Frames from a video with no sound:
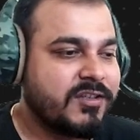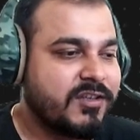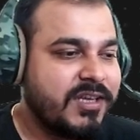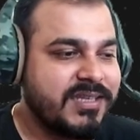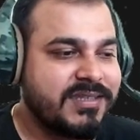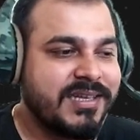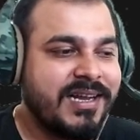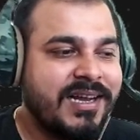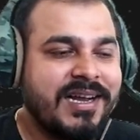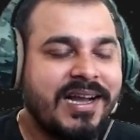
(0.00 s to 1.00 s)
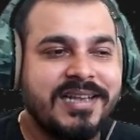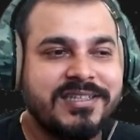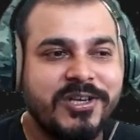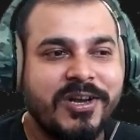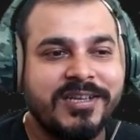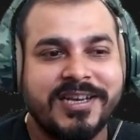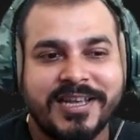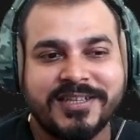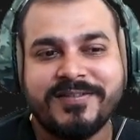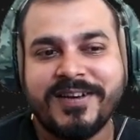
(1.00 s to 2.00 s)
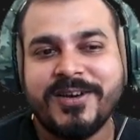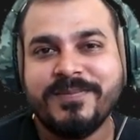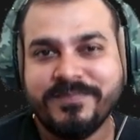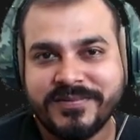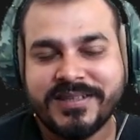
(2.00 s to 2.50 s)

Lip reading: So yes, I'll see you all in the next video.